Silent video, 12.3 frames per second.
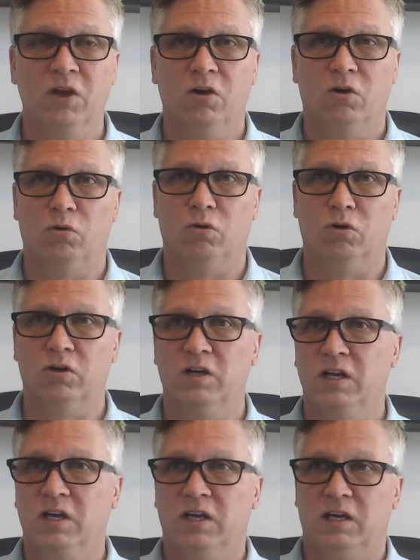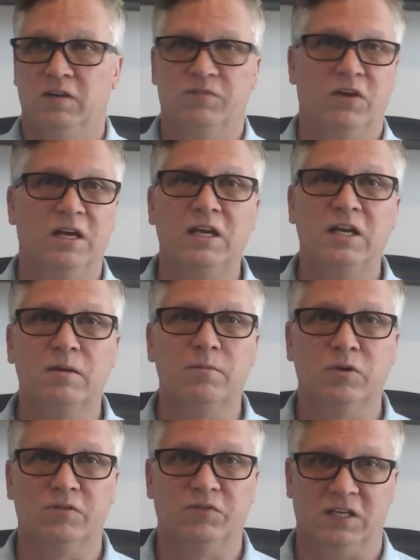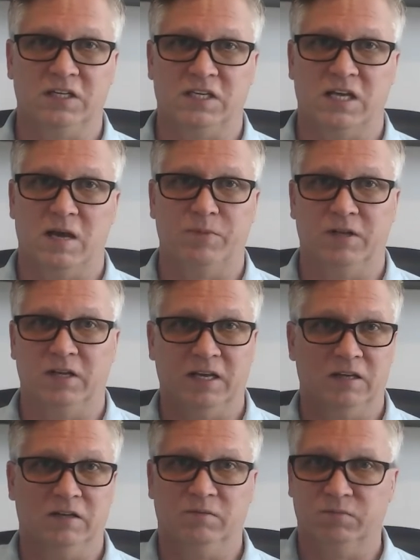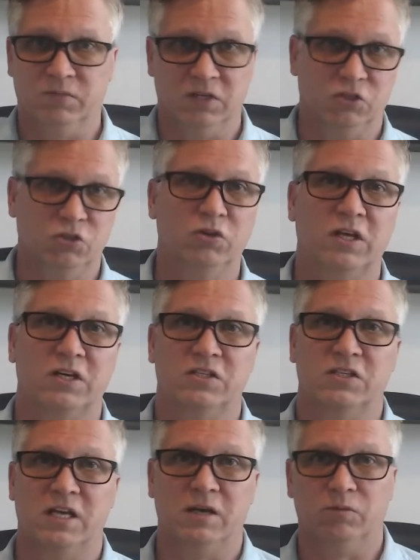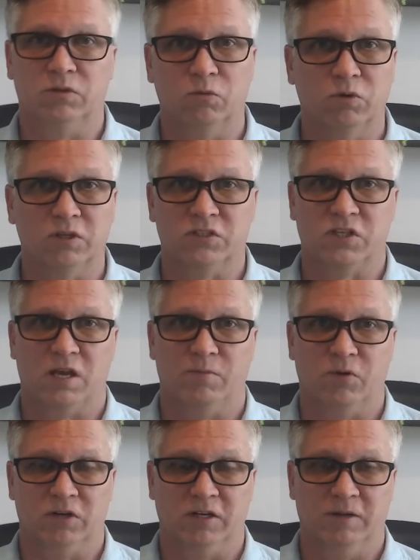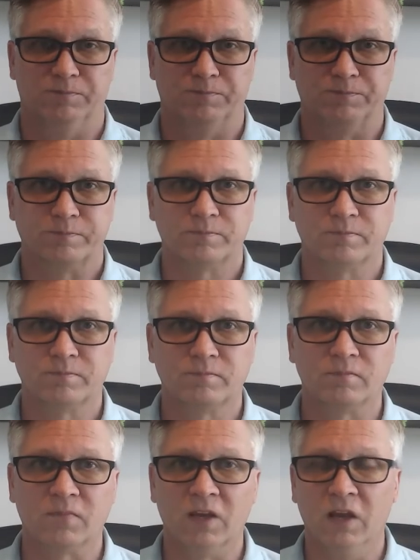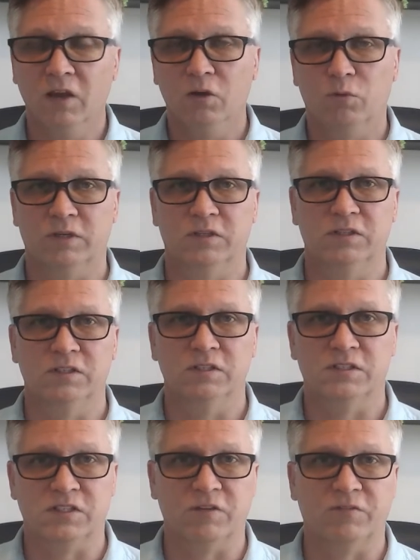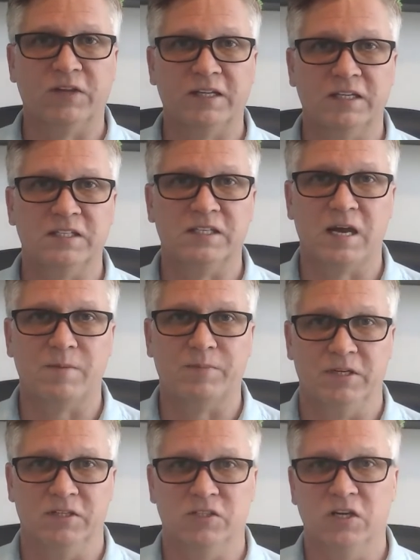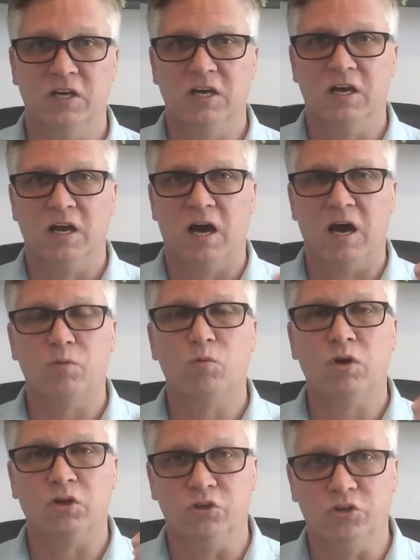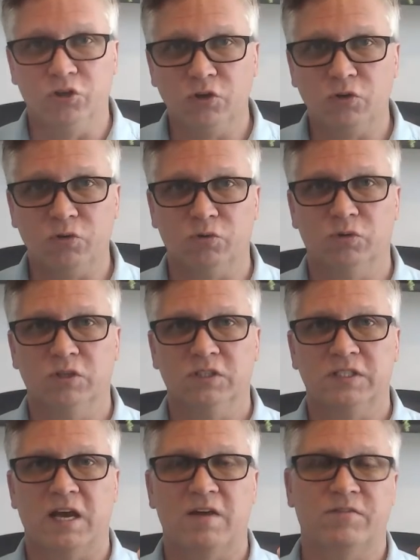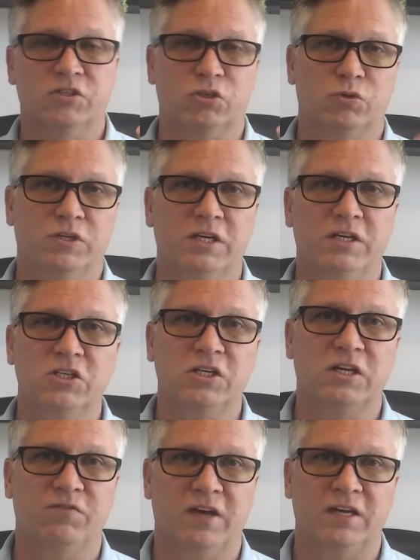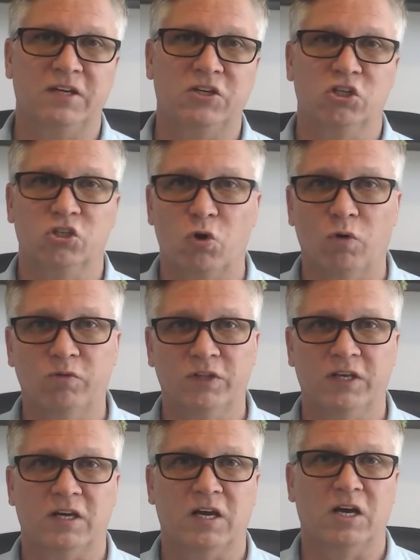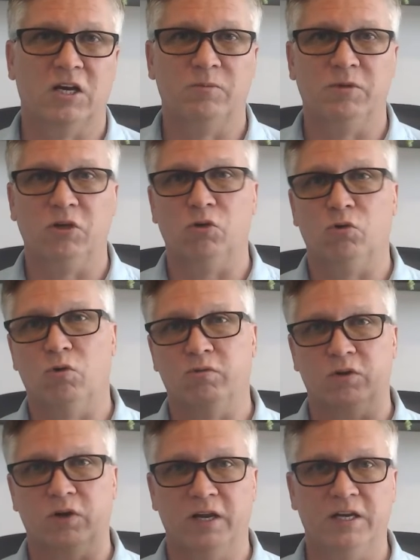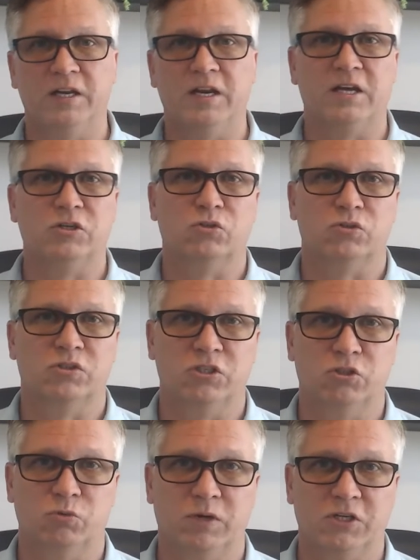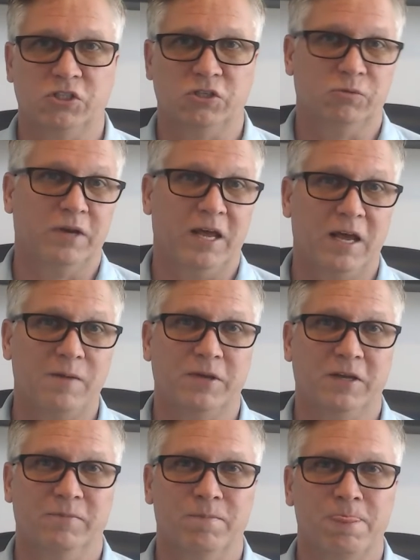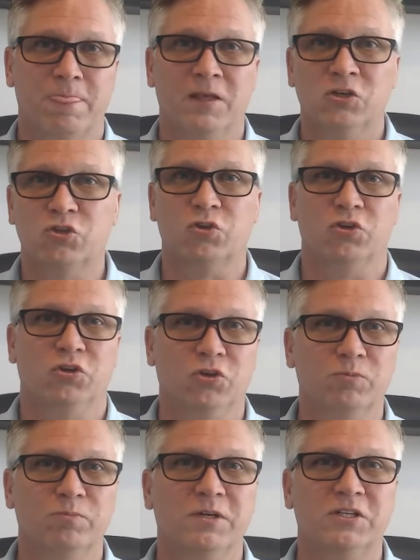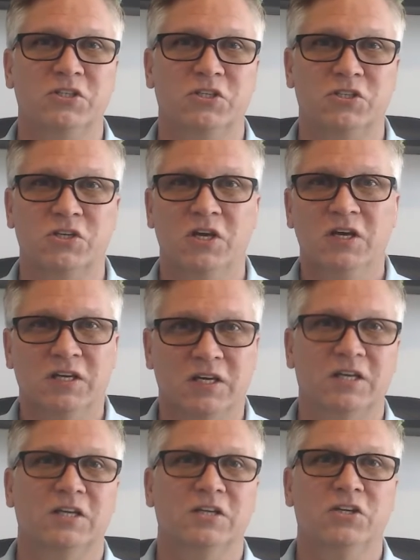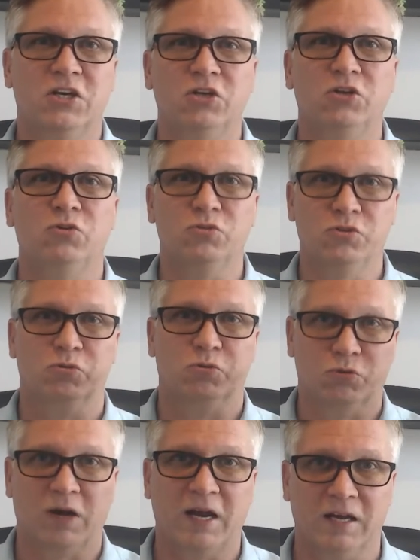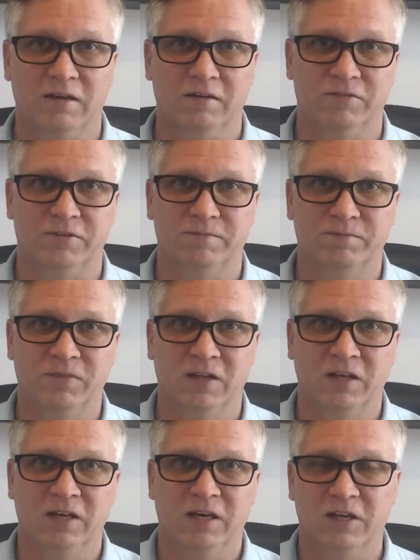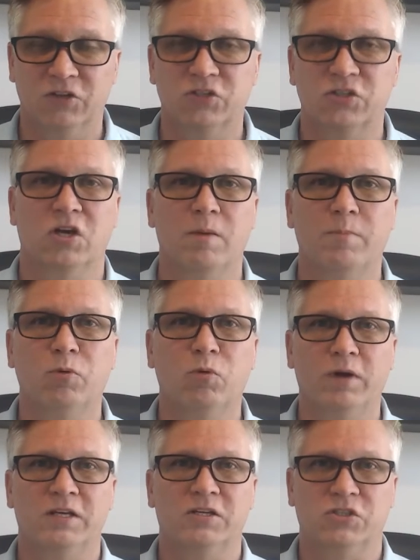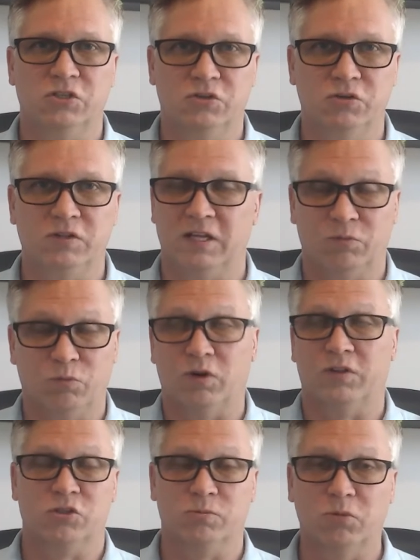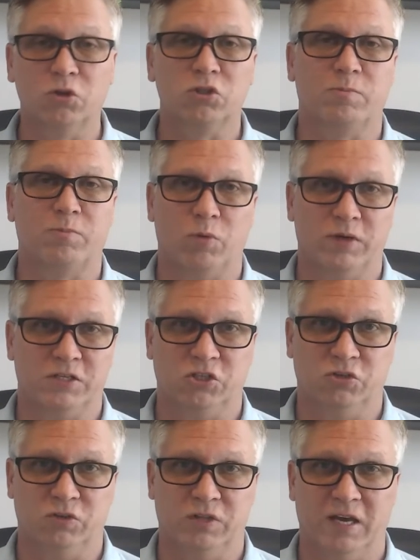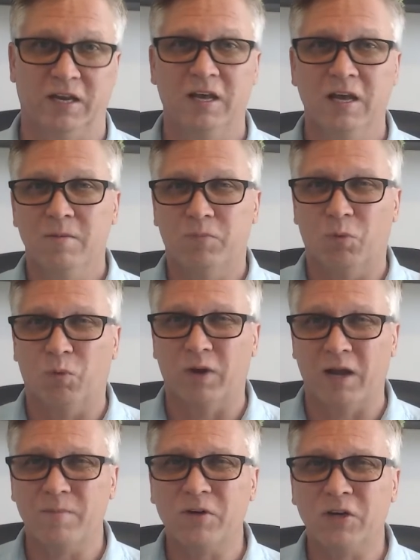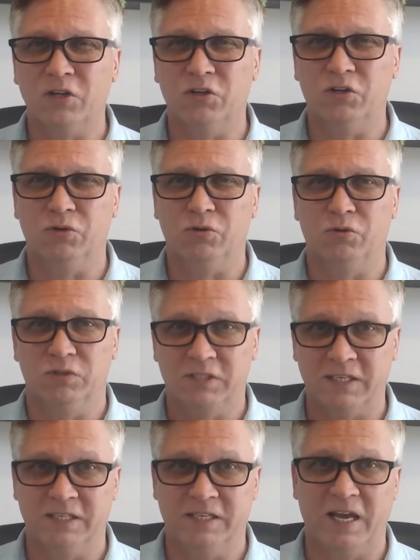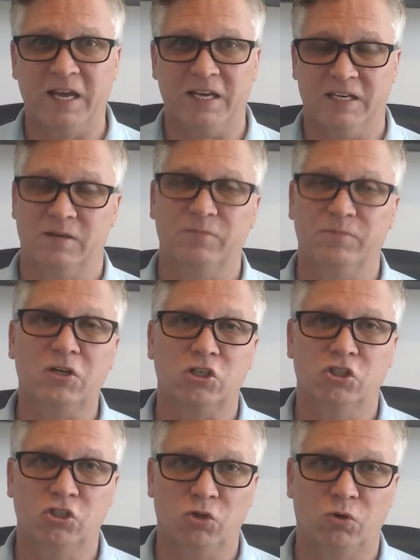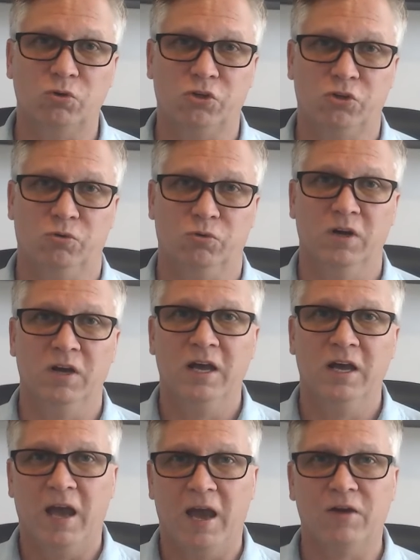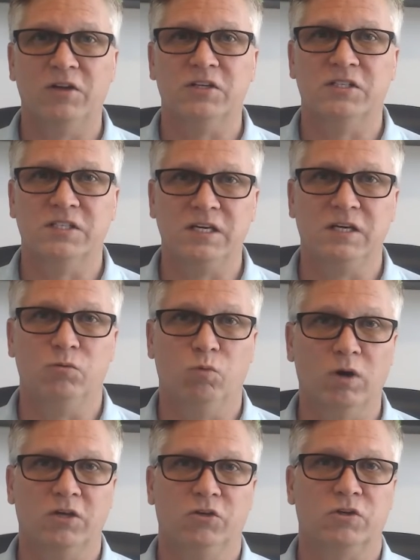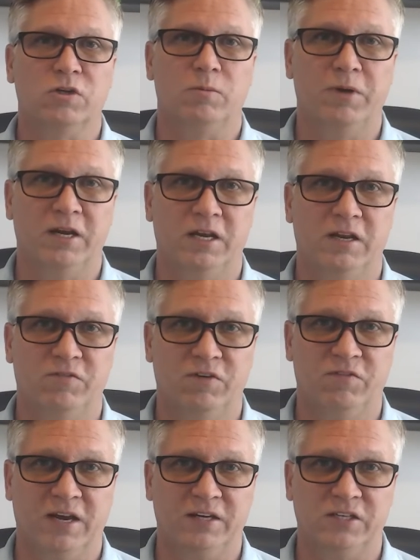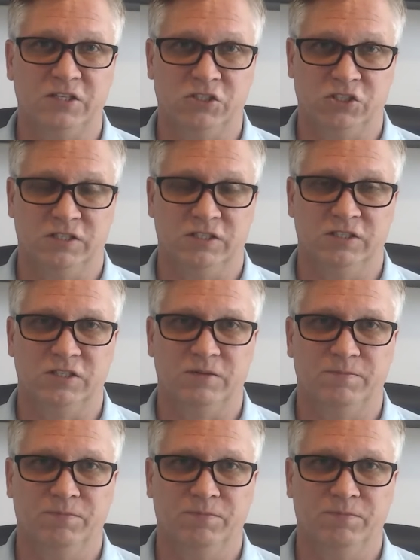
or if any number of things happen, like in 2008 with the real estate market, when stuff like this happens, I want you to have a strategic advantage over the economy or over any natural situation that would happen so that your business can continue to thrive. And there's a couple ways to do that. Well, there's multiple ways to do that. But what I'm going to do today is I'm going to show you how to see what your competitive advantage is.